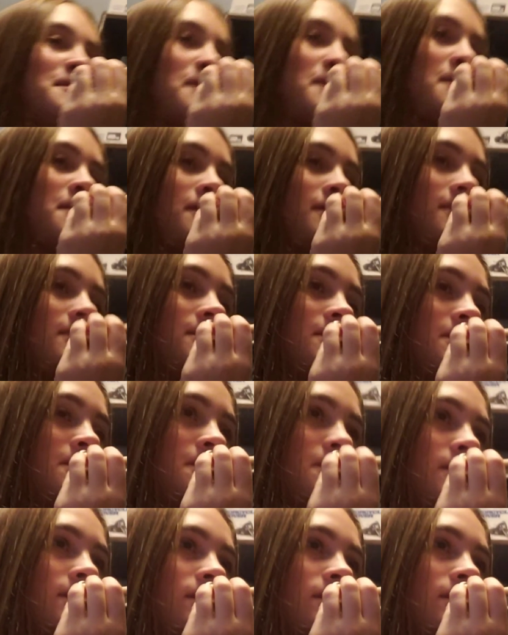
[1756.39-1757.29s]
Can you breathe in?